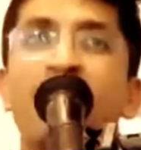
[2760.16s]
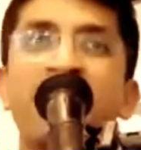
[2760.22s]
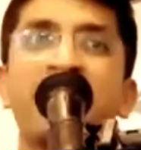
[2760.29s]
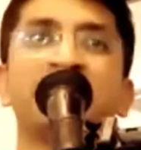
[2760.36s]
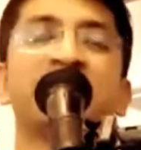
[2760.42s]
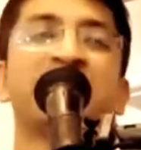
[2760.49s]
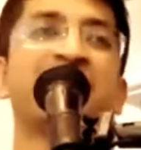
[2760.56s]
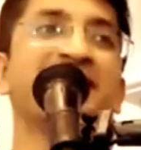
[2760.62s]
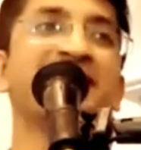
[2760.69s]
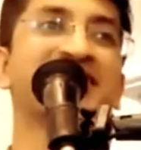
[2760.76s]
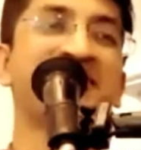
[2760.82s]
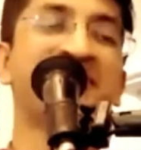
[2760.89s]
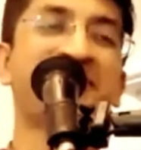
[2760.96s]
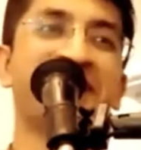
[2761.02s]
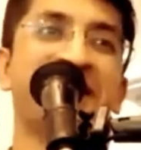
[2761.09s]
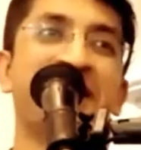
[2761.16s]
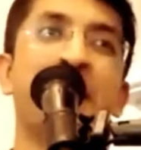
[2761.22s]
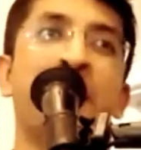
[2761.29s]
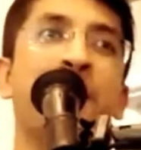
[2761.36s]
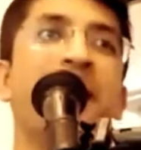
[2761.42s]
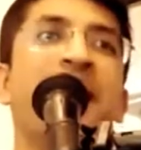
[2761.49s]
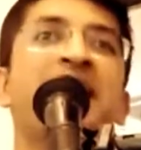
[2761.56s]
professionals.
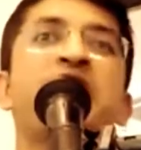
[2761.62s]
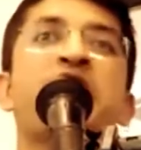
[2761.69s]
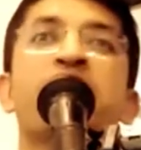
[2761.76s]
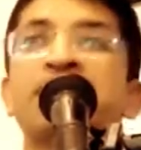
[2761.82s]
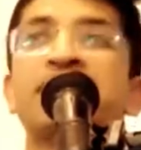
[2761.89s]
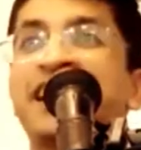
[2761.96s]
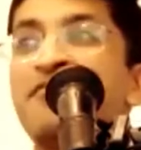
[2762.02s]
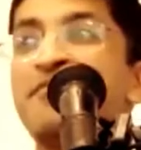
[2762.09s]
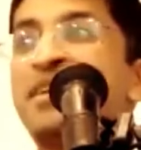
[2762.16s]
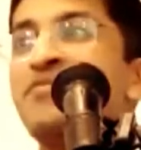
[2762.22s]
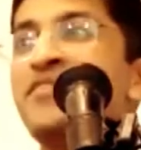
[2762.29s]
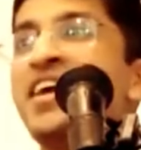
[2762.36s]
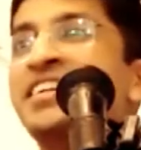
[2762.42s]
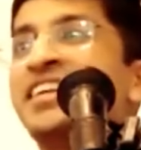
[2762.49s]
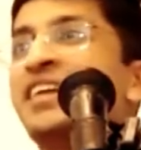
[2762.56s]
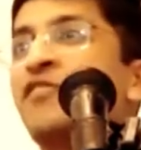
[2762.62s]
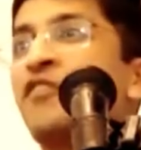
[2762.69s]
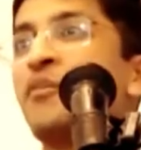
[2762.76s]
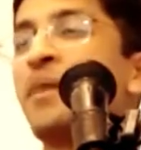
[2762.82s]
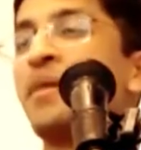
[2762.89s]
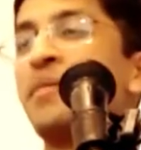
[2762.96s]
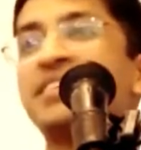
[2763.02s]
Many of us have been waiting
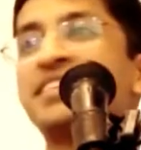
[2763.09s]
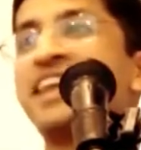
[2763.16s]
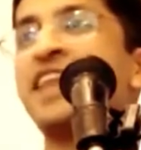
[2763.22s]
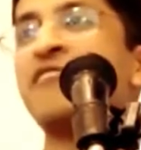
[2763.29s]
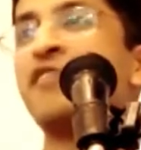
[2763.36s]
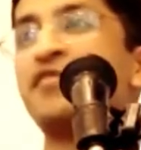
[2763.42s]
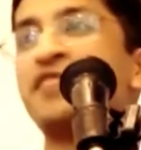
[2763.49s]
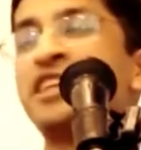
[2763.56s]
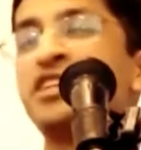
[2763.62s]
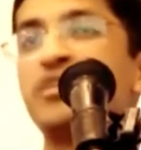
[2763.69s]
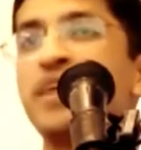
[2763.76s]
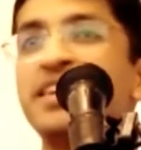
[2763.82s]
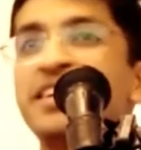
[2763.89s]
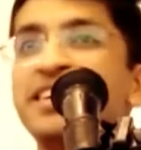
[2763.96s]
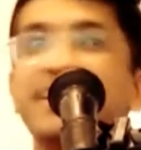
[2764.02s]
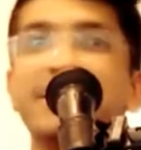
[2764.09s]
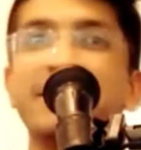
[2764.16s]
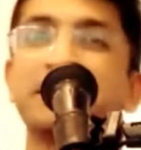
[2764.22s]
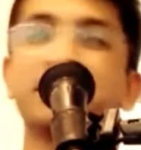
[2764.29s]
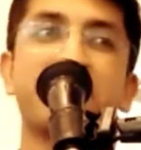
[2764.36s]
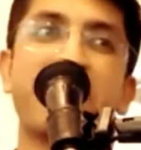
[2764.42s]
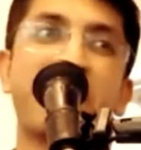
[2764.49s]
for maybe 10, 15, 20
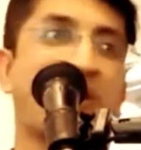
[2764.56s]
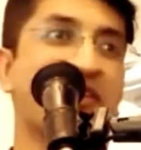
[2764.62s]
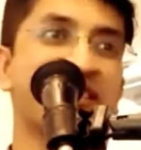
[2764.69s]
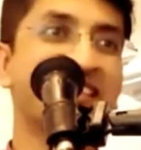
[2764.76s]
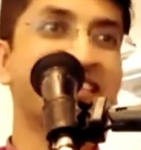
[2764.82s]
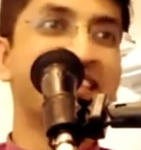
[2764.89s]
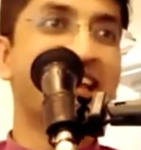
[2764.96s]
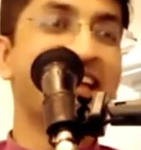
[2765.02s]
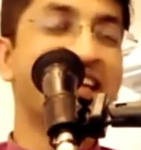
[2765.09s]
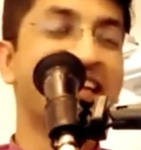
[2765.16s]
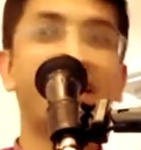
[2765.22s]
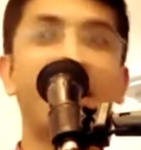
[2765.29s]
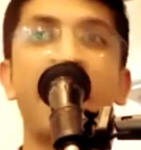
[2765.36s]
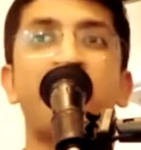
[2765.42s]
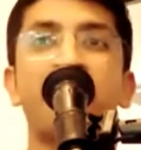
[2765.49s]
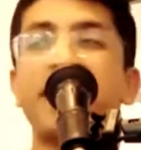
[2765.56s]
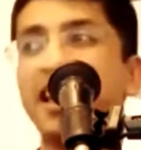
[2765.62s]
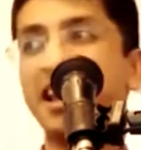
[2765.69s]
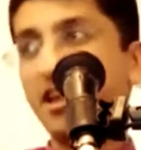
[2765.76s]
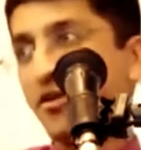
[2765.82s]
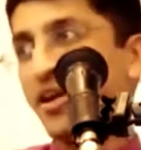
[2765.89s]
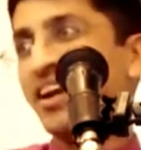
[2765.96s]
years priority date, and now
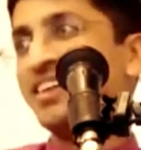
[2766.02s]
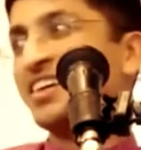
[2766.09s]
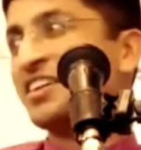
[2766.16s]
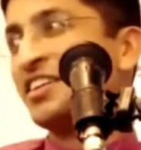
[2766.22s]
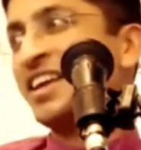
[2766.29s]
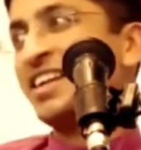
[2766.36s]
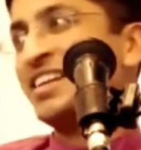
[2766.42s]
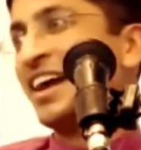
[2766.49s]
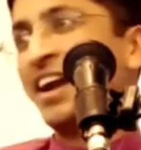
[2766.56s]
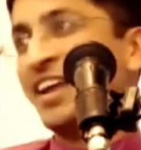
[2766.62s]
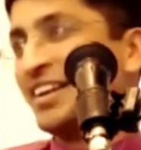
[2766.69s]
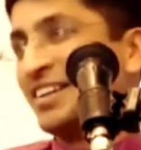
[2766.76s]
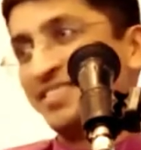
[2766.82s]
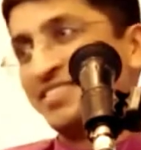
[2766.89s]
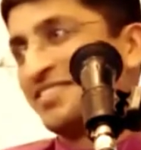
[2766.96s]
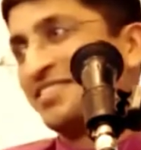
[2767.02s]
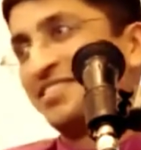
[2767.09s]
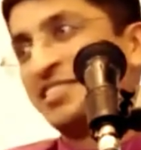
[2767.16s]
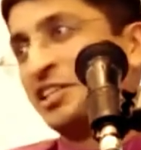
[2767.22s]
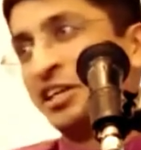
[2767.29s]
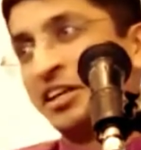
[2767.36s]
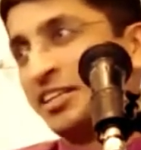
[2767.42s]
finally you get a green card and
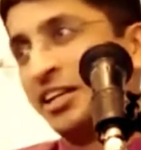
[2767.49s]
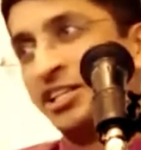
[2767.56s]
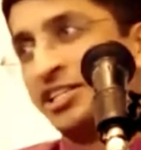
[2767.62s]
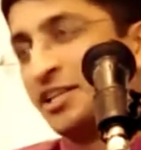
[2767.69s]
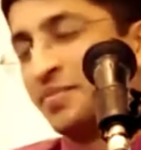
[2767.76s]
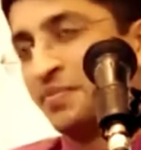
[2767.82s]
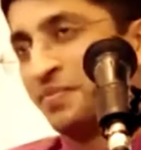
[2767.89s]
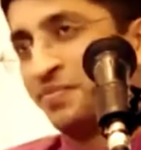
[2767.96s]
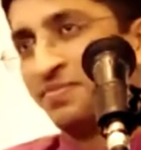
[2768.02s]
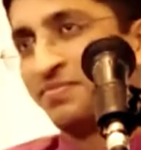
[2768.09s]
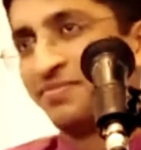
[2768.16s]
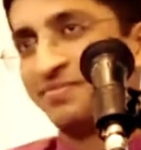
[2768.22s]
citizenship.